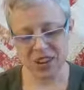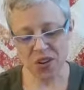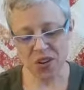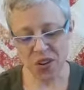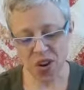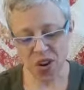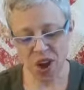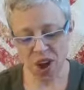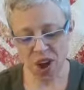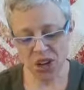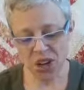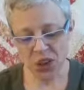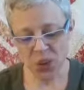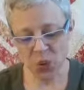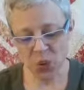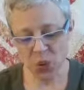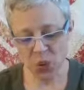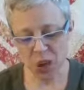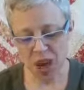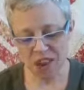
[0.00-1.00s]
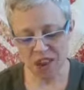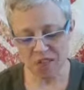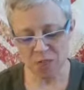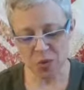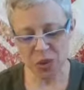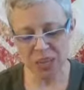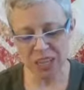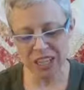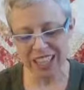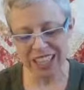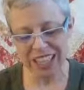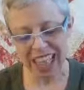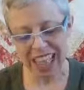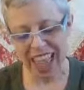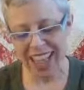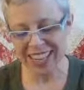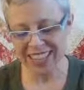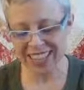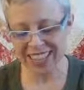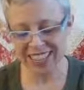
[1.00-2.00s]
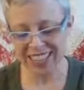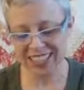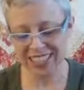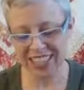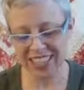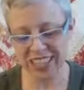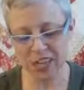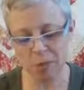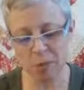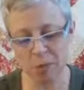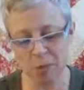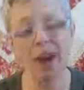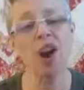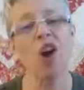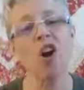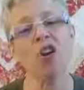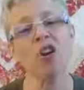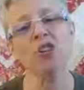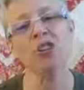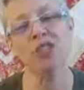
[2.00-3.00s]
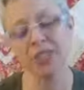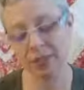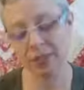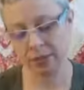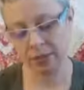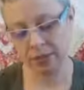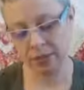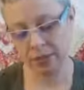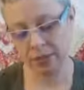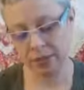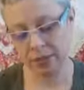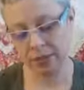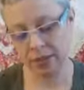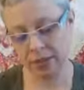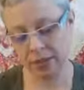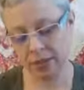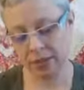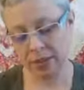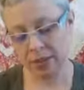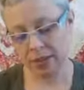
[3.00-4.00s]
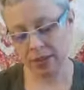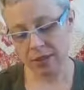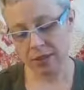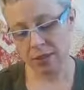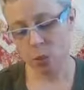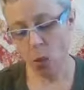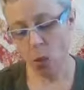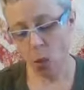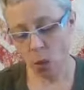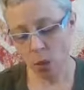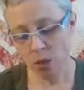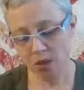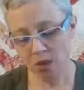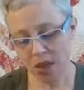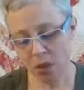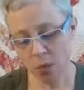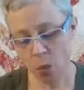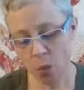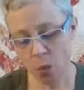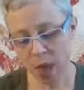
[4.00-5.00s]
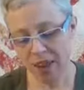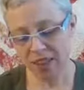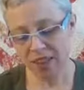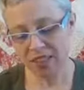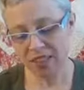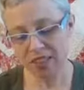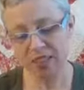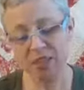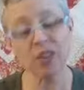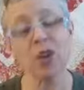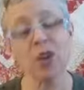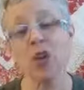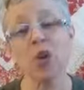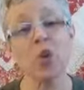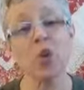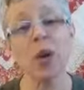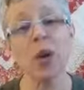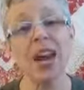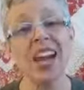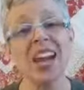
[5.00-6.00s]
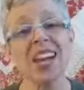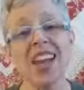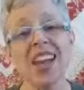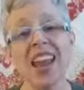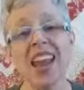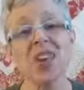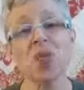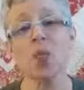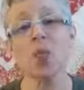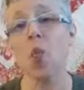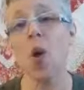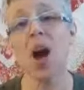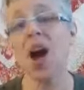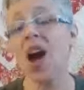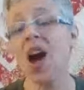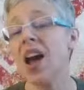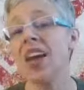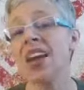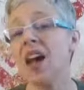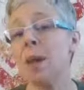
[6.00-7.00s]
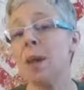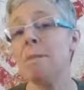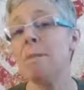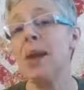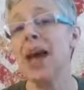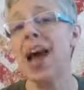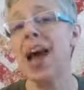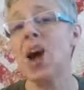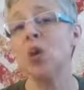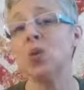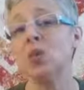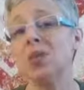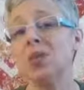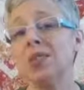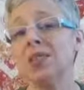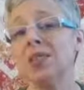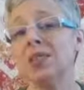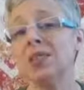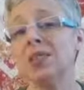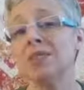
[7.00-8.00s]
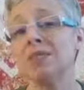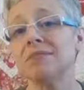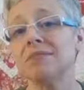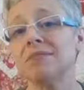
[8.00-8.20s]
God, you have put gladness in my heart, more than when their grain and wine abounds.